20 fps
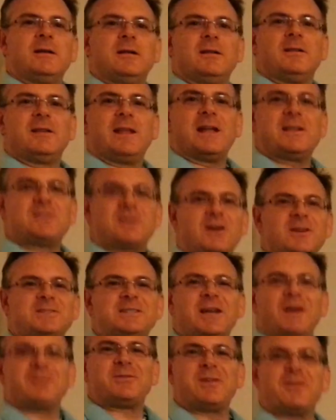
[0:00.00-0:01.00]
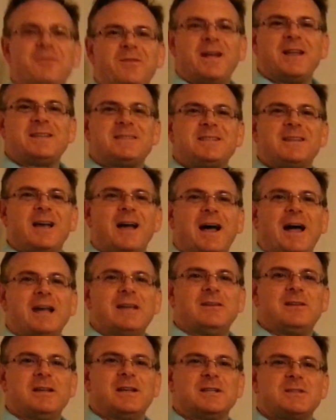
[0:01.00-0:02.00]
that's our self-defense
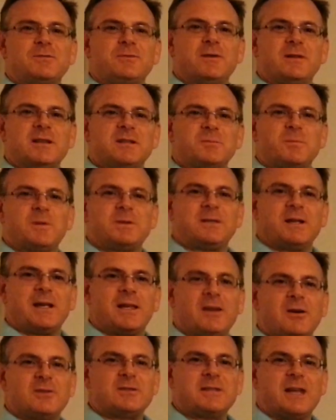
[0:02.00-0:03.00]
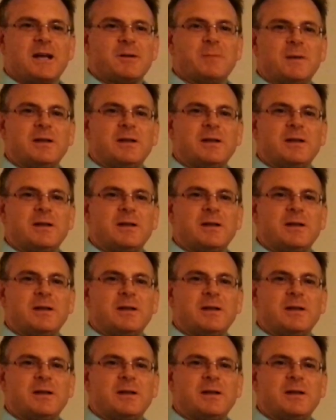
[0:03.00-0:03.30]
ideas for this particular segment.